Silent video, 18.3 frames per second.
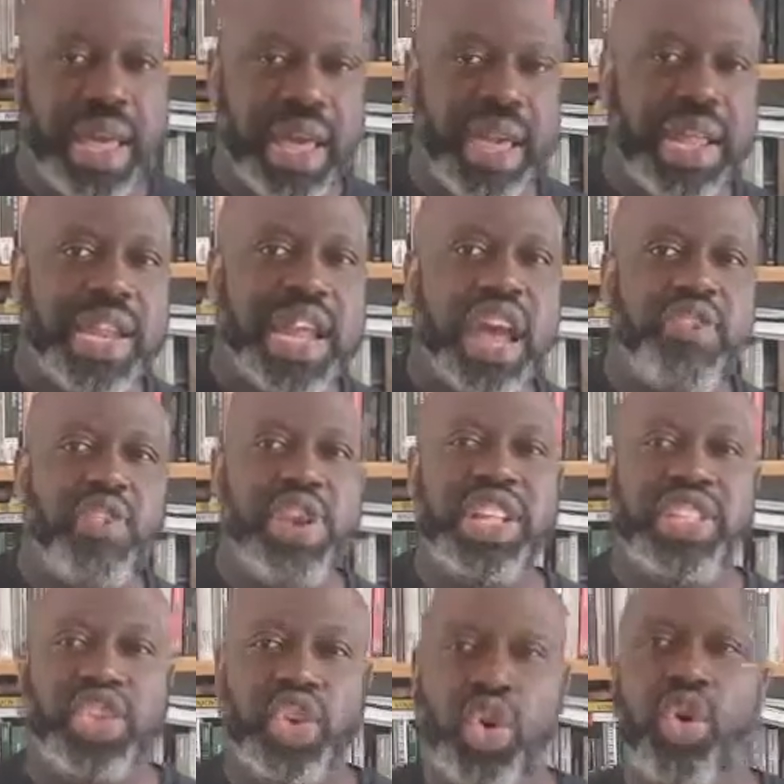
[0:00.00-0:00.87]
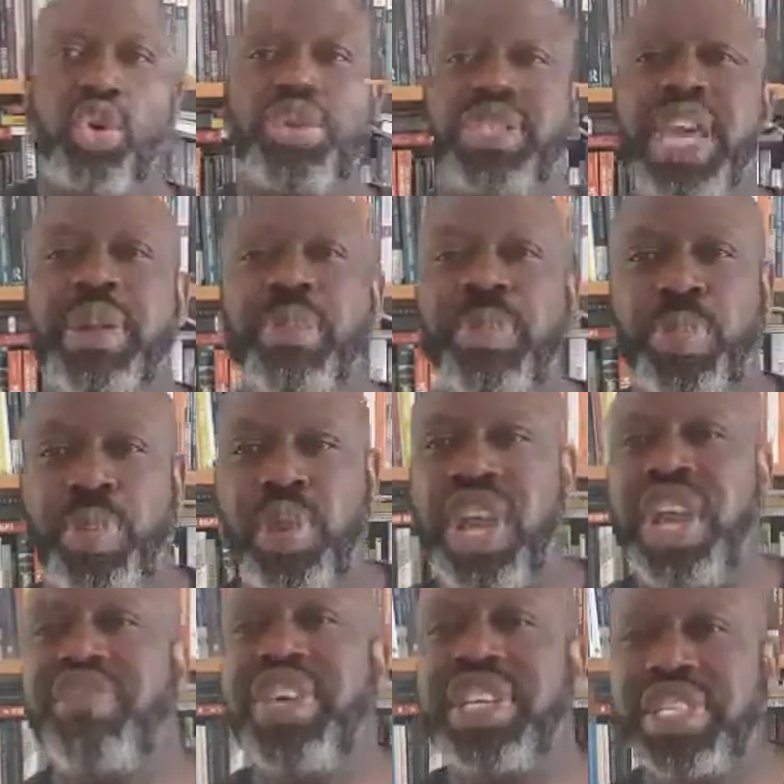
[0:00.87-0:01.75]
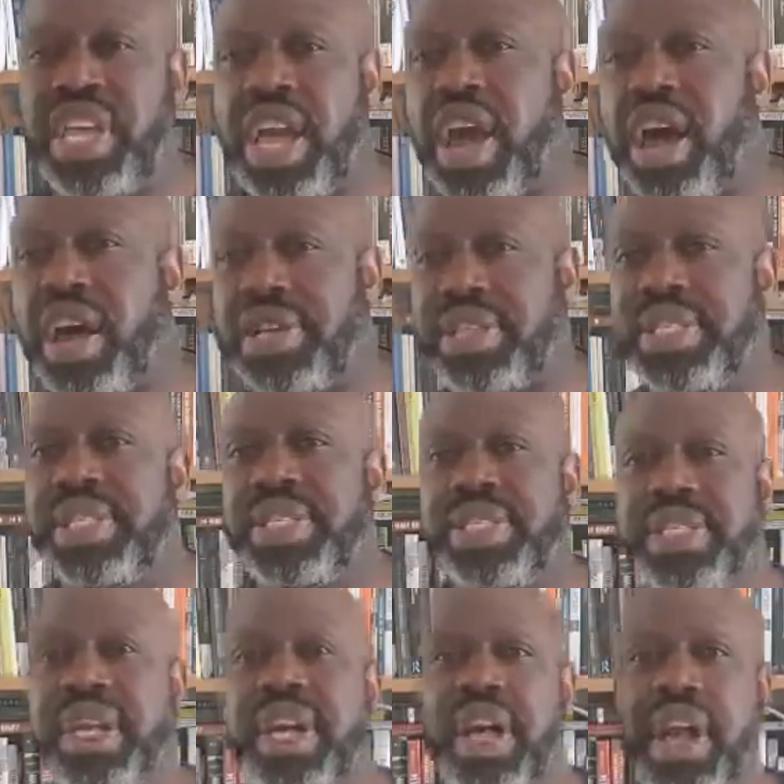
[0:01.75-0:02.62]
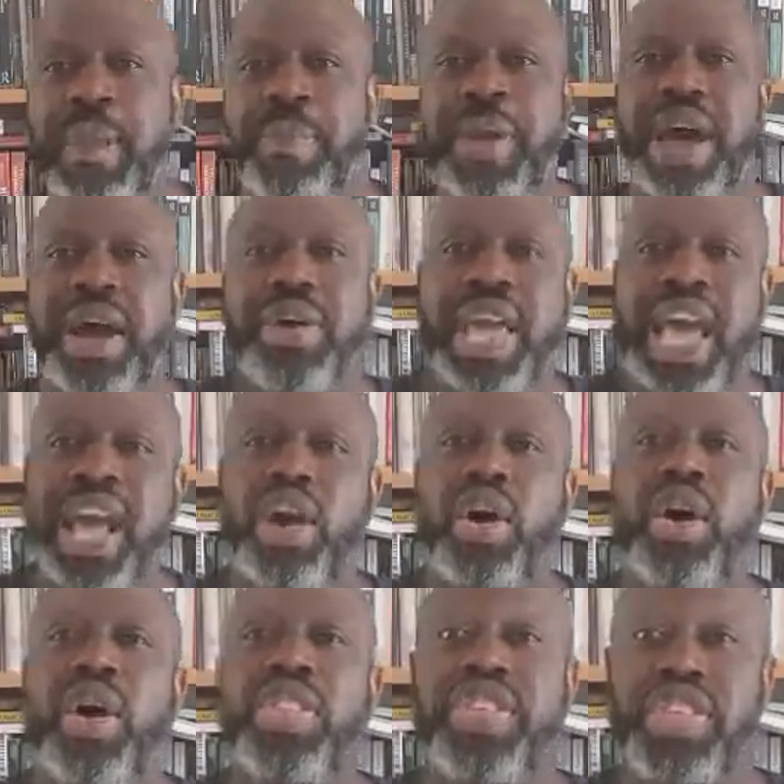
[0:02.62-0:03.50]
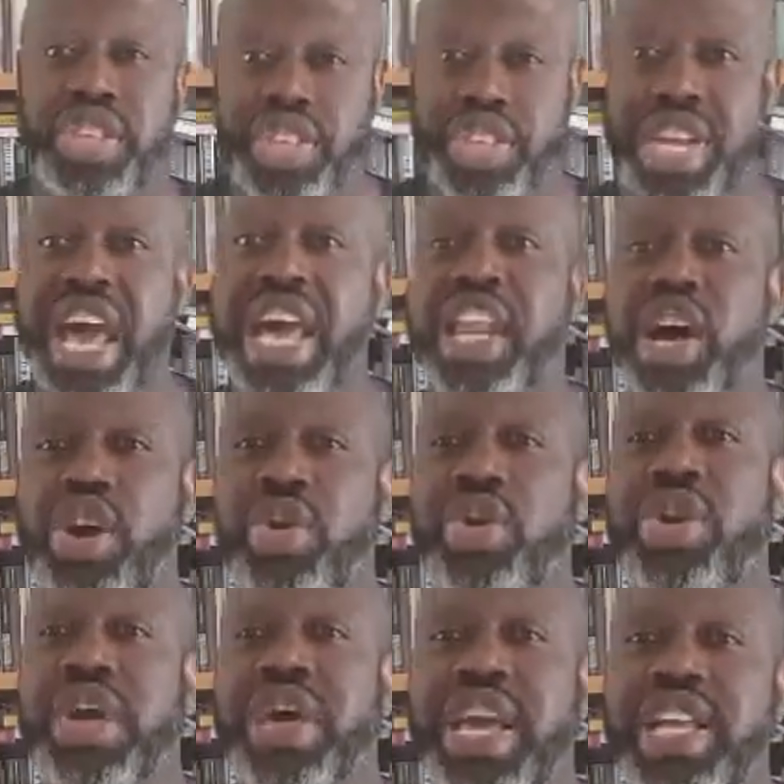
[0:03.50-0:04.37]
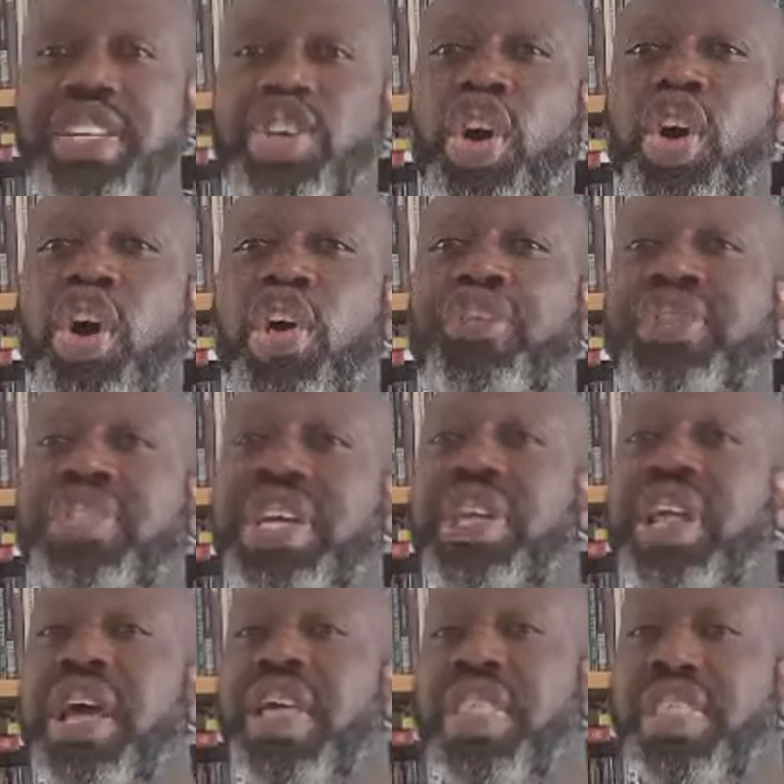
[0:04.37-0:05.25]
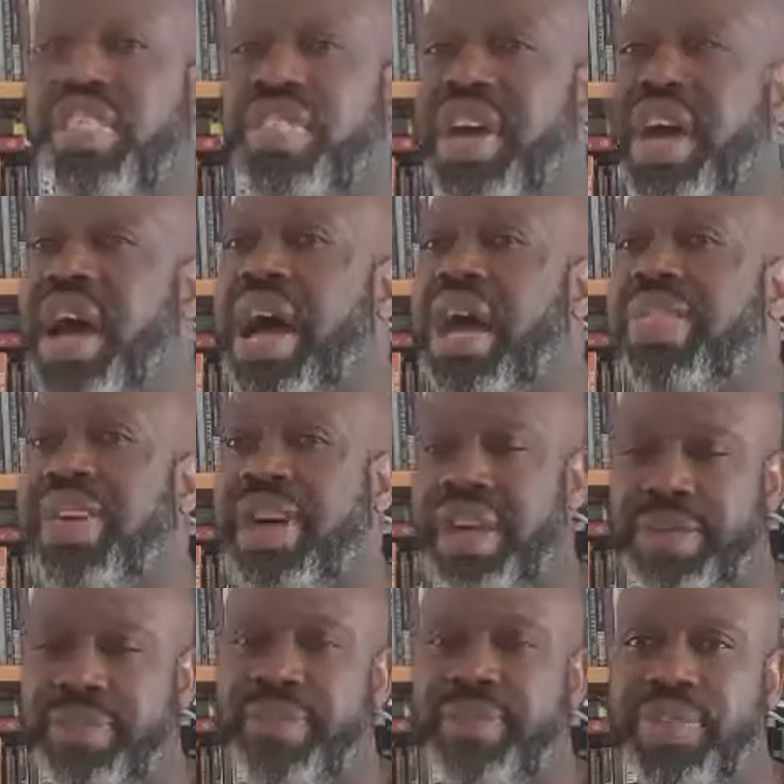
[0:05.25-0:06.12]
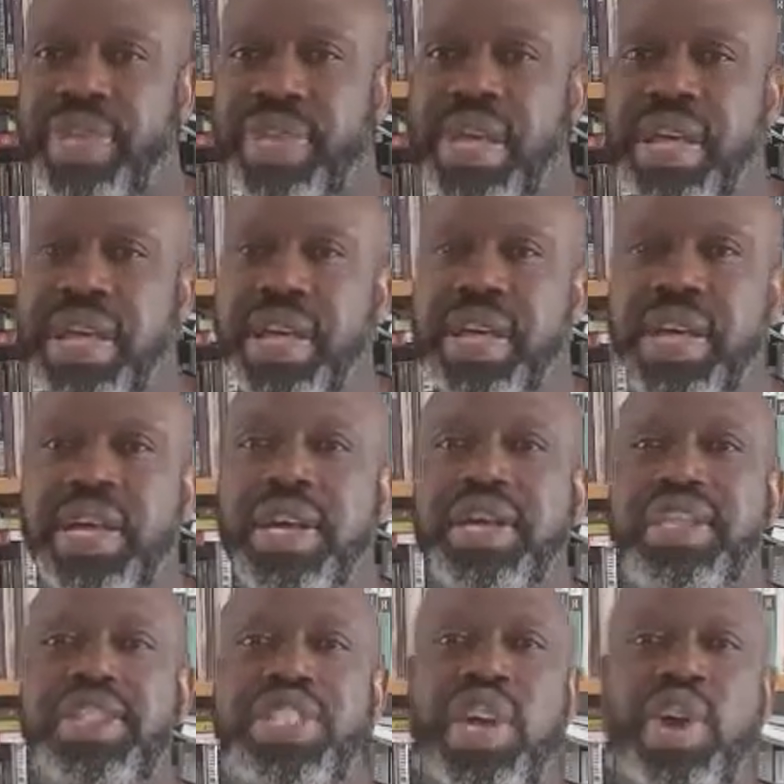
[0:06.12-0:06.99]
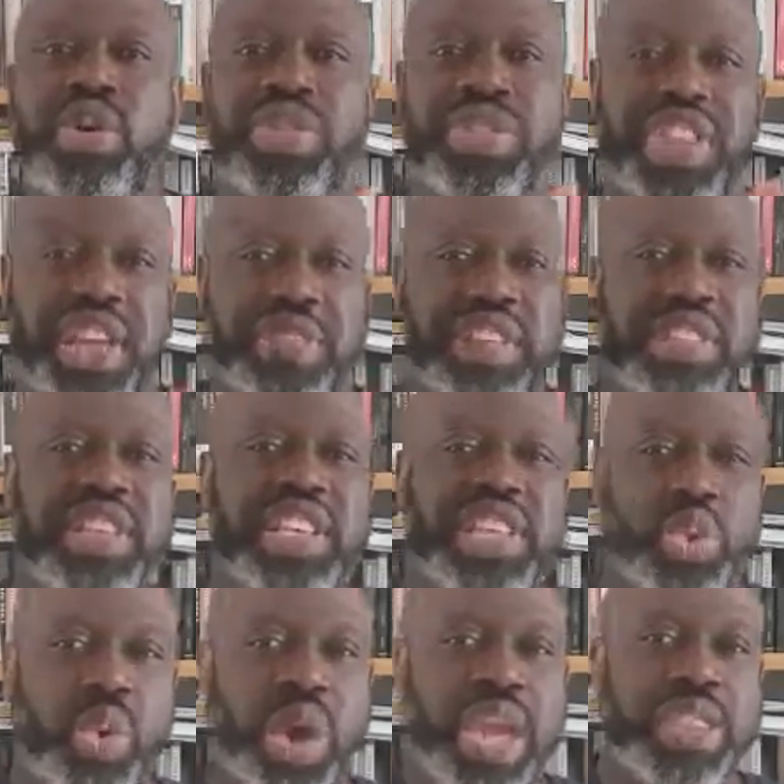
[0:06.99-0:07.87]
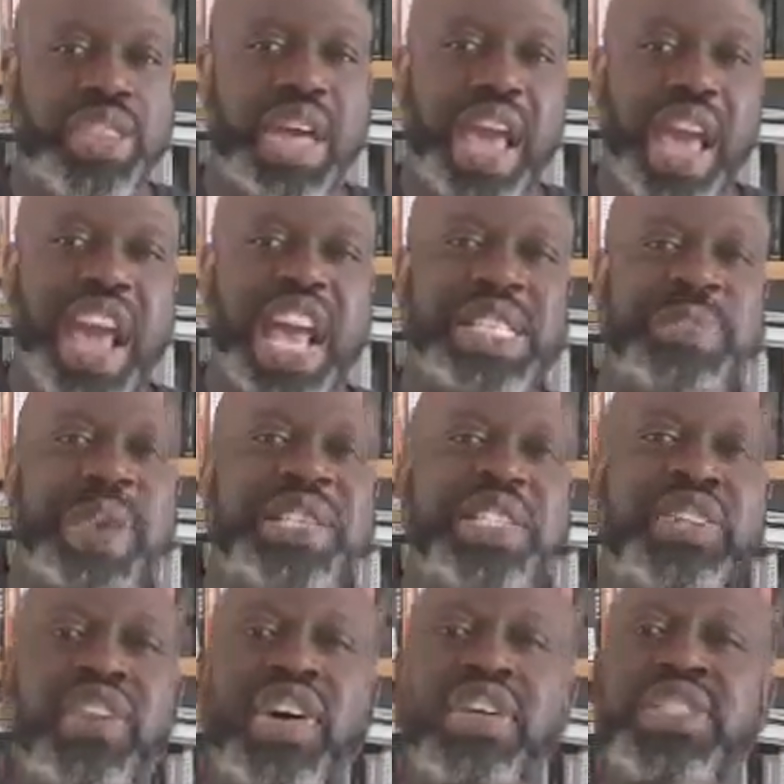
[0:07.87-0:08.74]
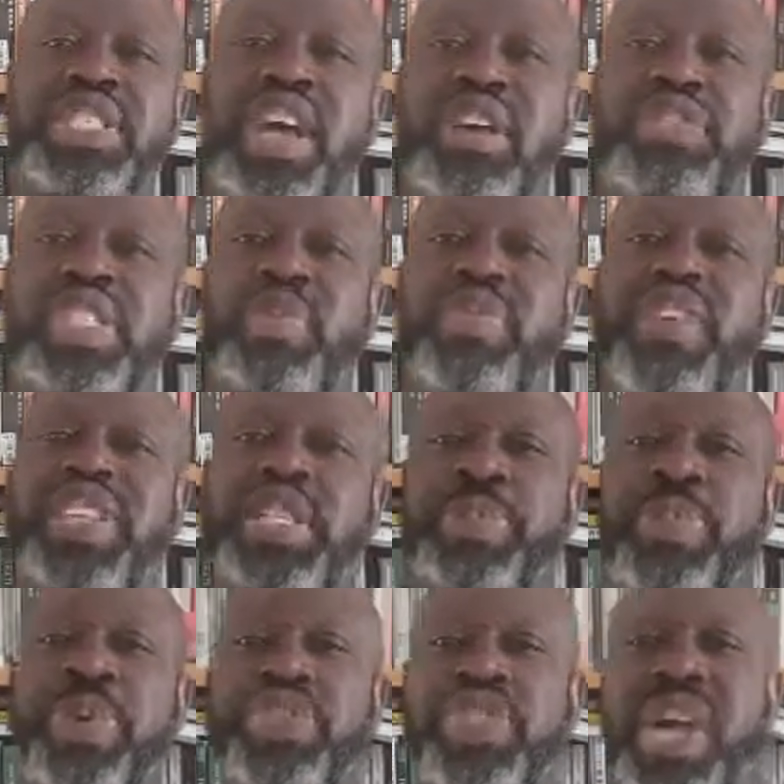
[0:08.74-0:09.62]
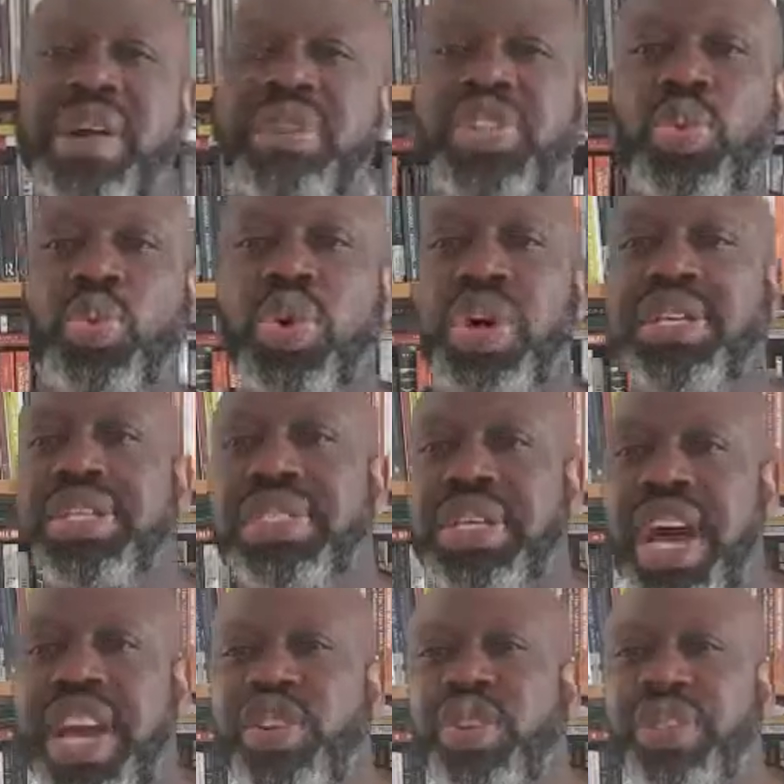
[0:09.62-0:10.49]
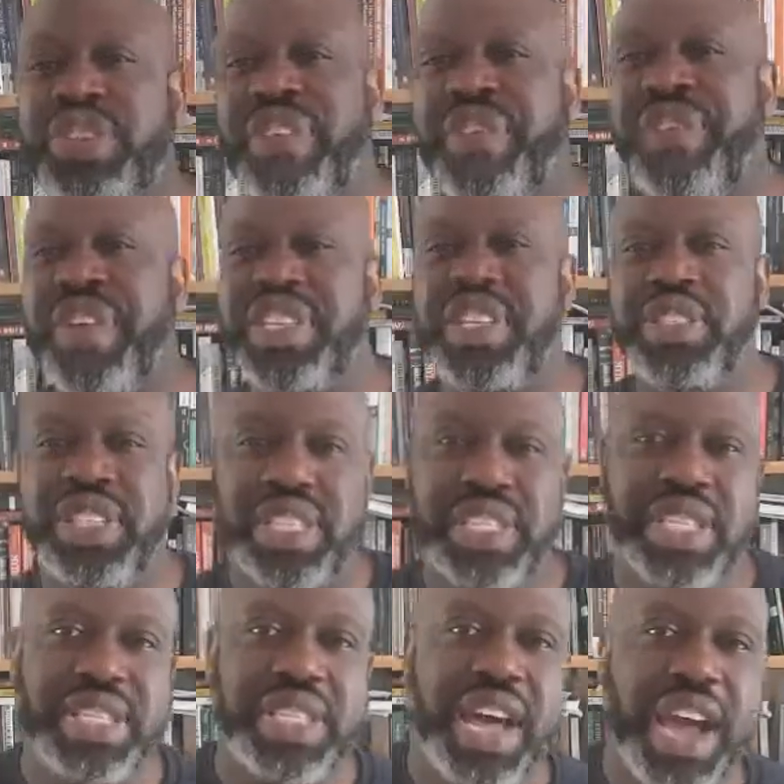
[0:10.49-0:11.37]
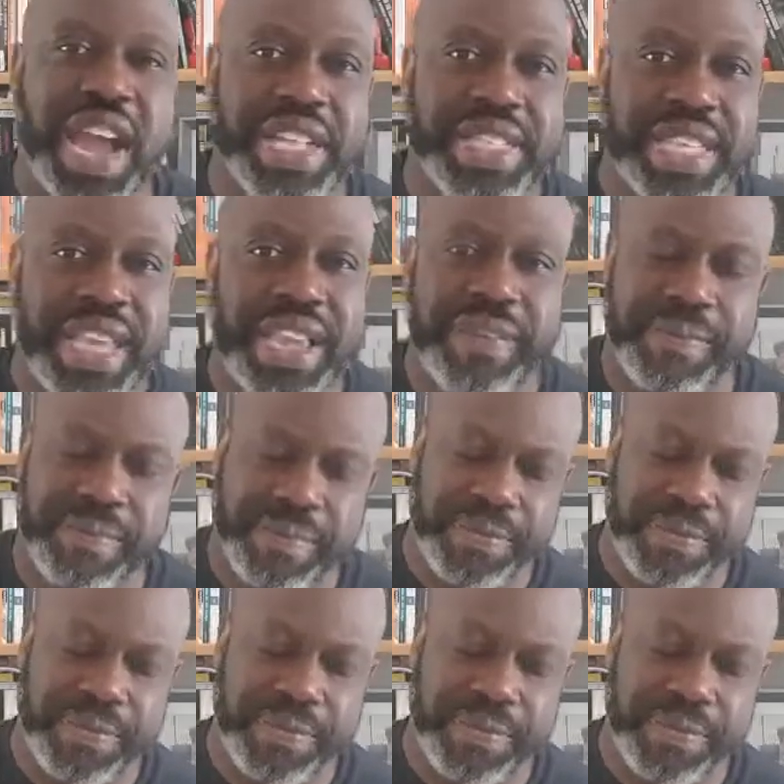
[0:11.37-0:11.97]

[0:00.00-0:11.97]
Now, I've already talked in previous casts about how the shadow is often the other. So think of it this way, the aspects of ourselves that we've had to put down to one side not to fit into society,